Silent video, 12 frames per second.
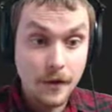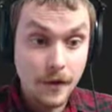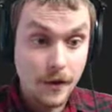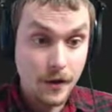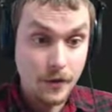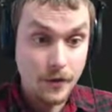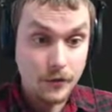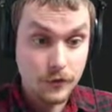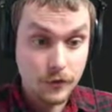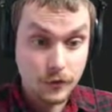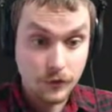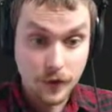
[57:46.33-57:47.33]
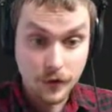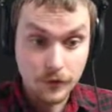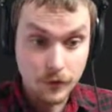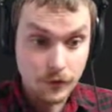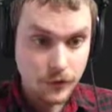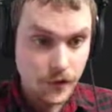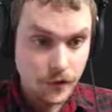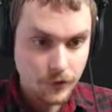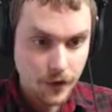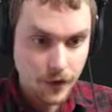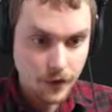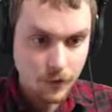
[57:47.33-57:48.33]
uh, this looks like. So you can see I've
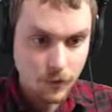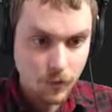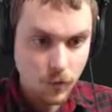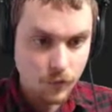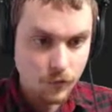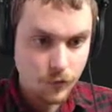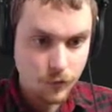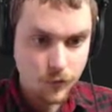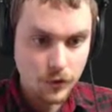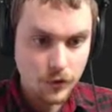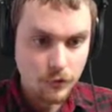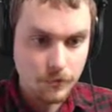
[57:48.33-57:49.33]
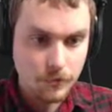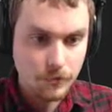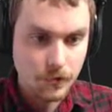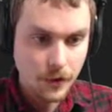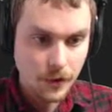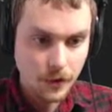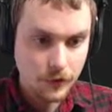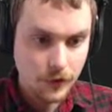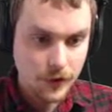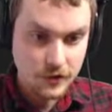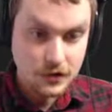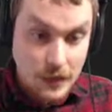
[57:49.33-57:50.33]
got one folder uh,
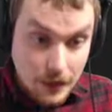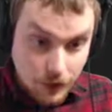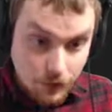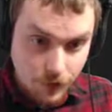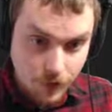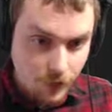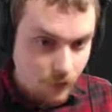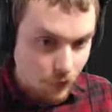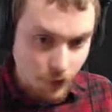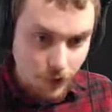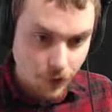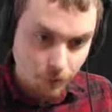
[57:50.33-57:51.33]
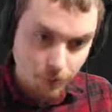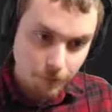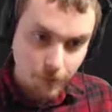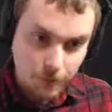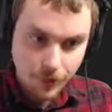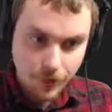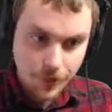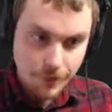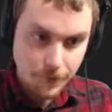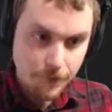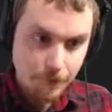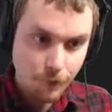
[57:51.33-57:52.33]
slash test, and these are all the the
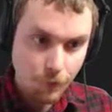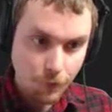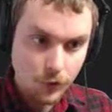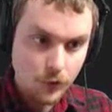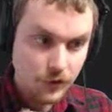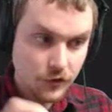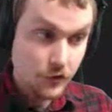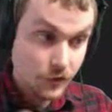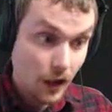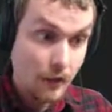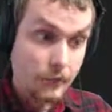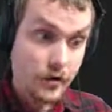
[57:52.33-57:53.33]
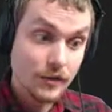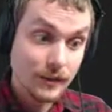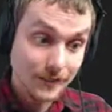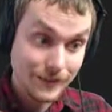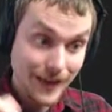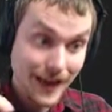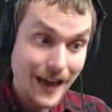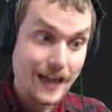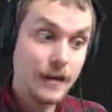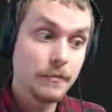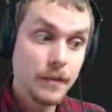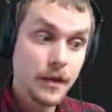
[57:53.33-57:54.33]
folders. Each of these objects is an
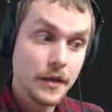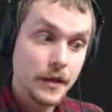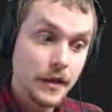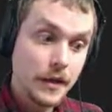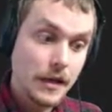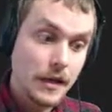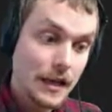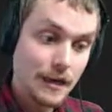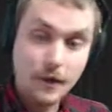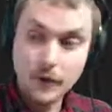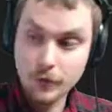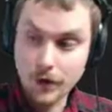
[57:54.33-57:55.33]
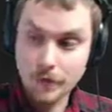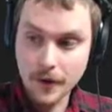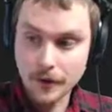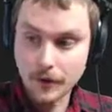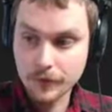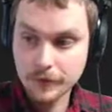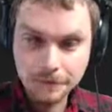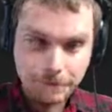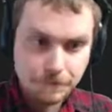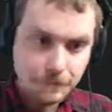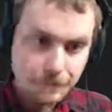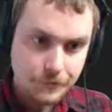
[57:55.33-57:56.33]
item in my Dropbox
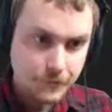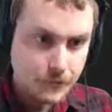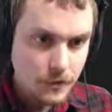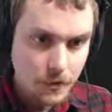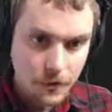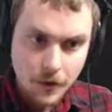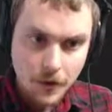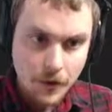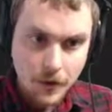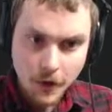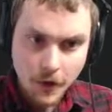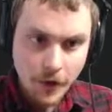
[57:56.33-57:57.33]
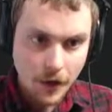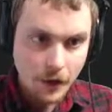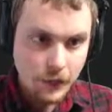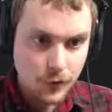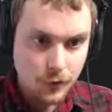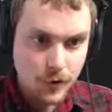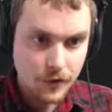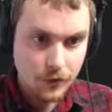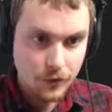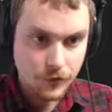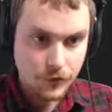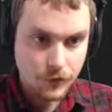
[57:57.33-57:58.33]
uh, so if we,
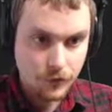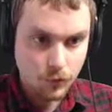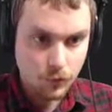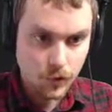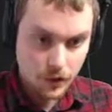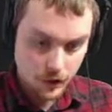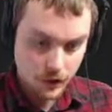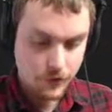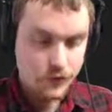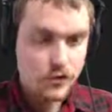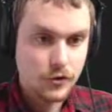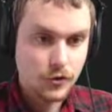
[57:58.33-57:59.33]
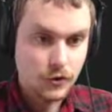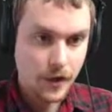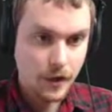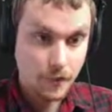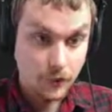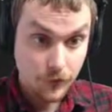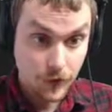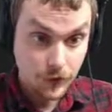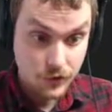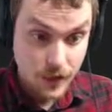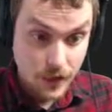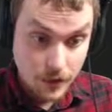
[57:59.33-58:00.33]
for instance, wanted to get the children item of
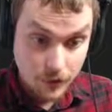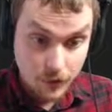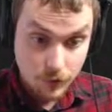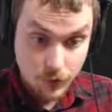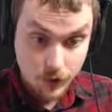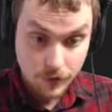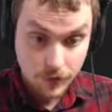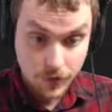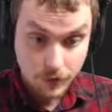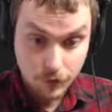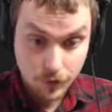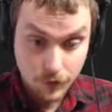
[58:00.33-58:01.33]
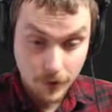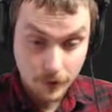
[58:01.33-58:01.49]
slash test, we can say get Dropbox